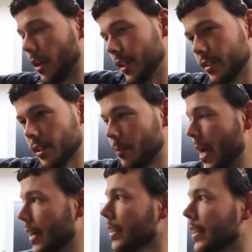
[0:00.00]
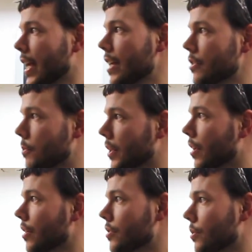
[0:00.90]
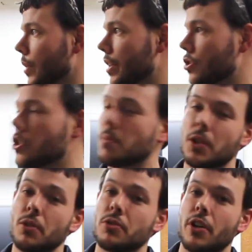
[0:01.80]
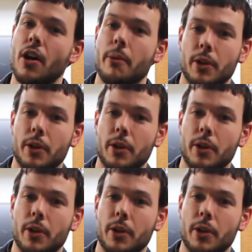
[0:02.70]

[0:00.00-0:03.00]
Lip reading: into the back of the case, because the way the GPUs are,